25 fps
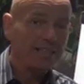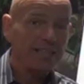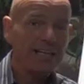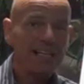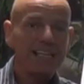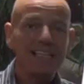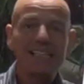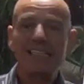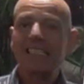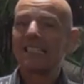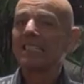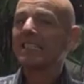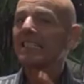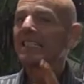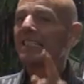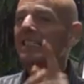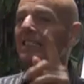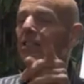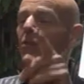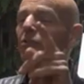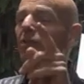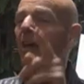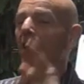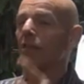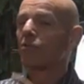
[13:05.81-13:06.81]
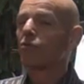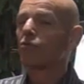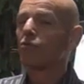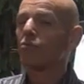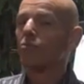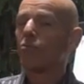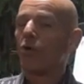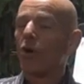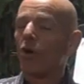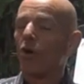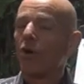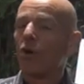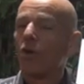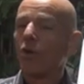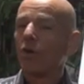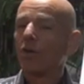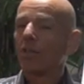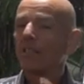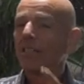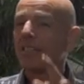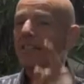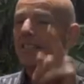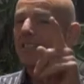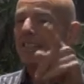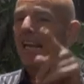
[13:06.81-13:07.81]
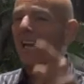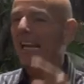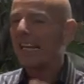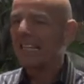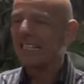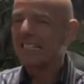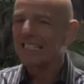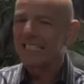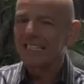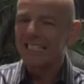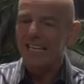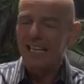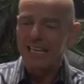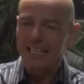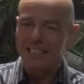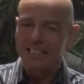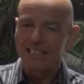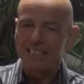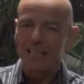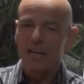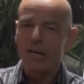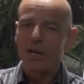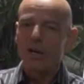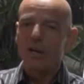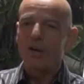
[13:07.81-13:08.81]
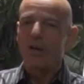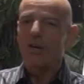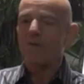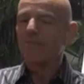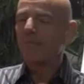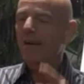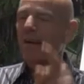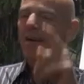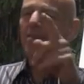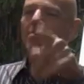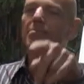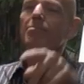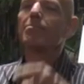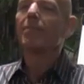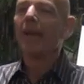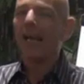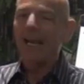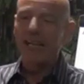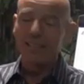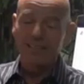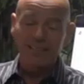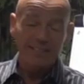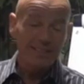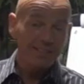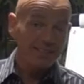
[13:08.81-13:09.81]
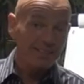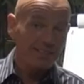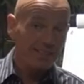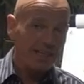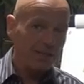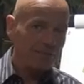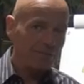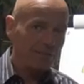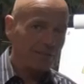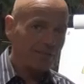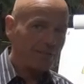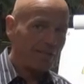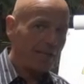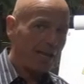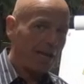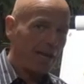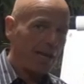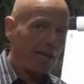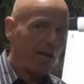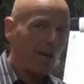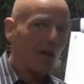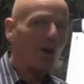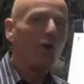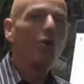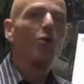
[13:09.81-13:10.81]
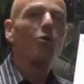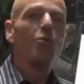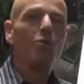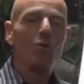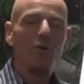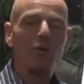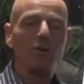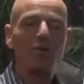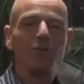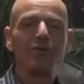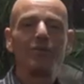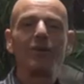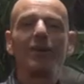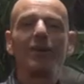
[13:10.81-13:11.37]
and I see you guys tomorrow on day 6 of my amazing 7-day water